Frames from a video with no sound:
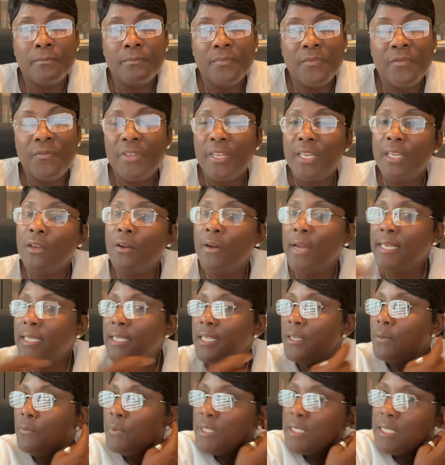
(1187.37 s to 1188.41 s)
video I
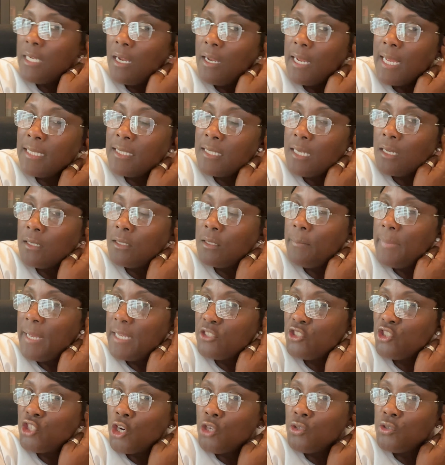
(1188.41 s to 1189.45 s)
did, I talked
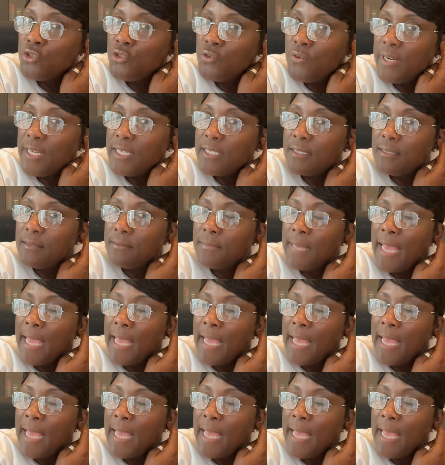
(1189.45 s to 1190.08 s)
about church stress.